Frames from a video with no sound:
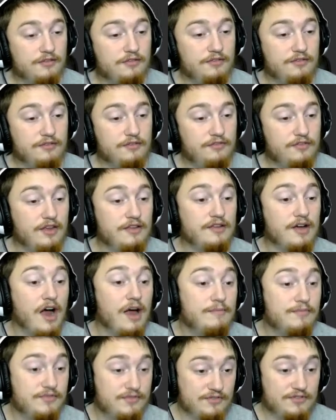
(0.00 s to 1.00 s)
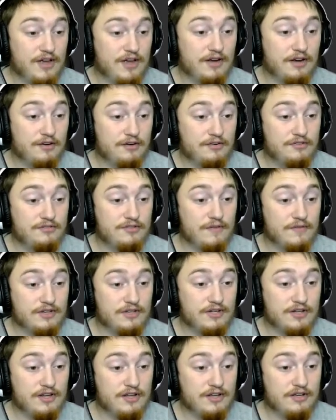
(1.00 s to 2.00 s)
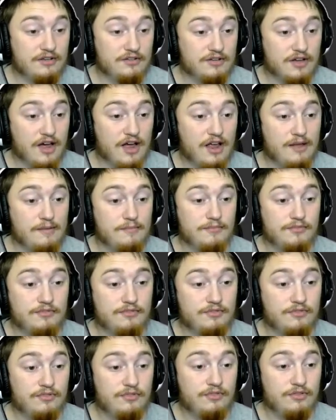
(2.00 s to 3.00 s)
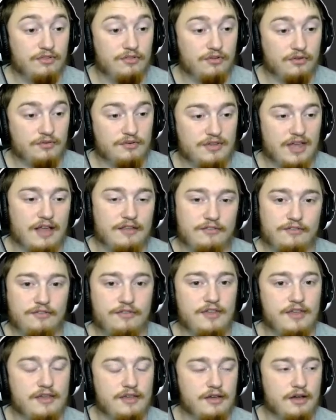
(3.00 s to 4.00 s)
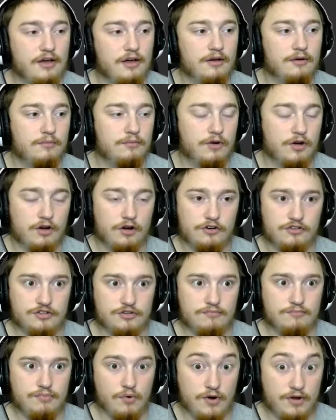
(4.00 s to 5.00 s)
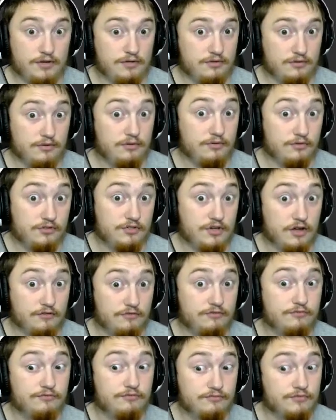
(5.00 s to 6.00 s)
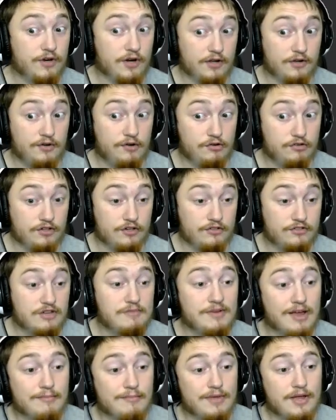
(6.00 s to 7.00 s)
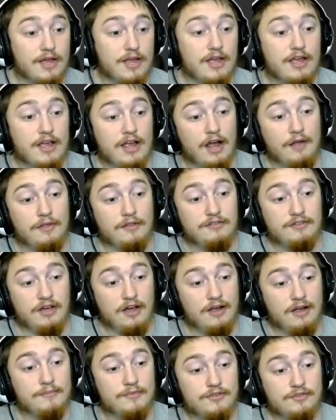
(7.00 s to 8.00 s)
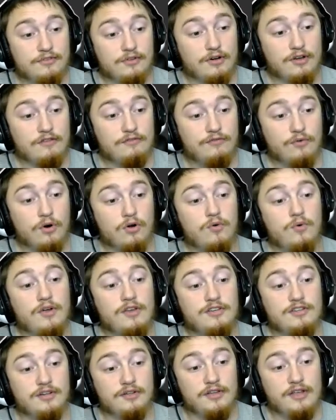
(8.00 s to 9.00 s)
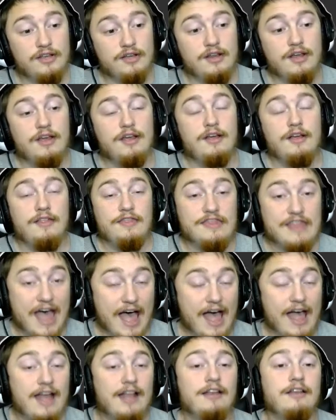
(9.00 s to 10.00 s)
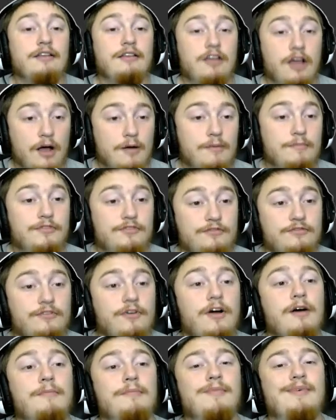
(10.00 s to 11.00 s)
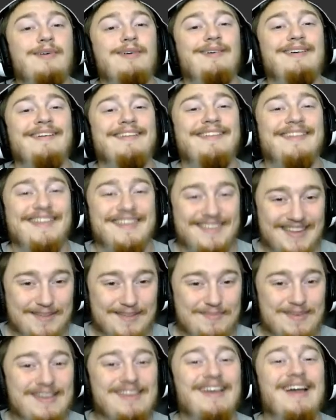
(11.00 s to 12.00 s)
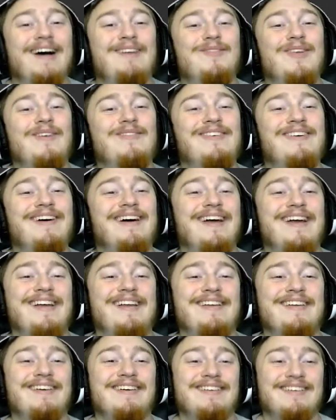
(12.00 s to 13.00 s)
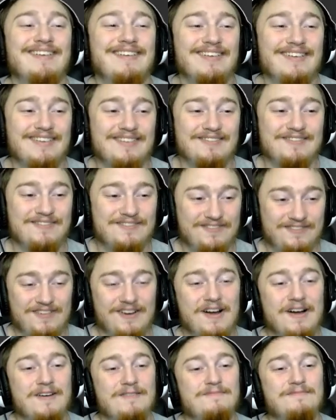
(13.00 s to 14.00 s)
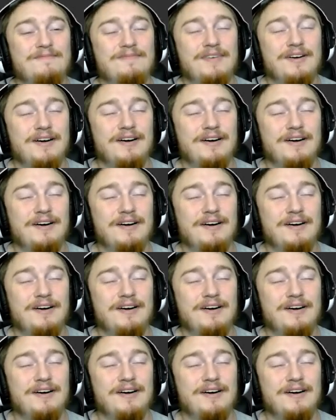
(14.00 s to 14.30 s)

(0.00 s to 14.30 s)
you see times 917 times, so that's the recursion point stuff for increasing our CPM, and then times 34 quintillion. That comes from the CPM upgrade from